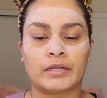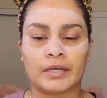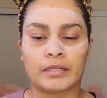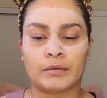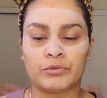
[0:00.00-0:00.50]

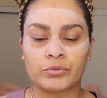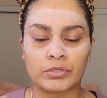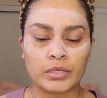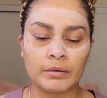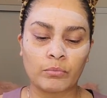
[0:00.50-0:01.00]
And I'm
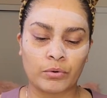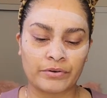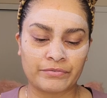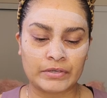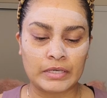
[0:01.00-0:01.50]
using a
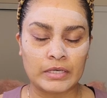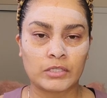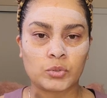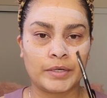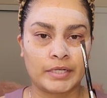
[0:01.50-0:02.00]
Morphe
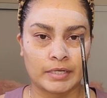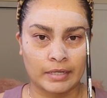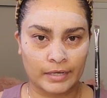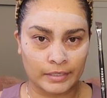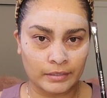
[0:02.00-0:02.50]

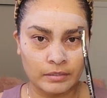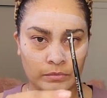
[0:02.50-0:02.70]
E29,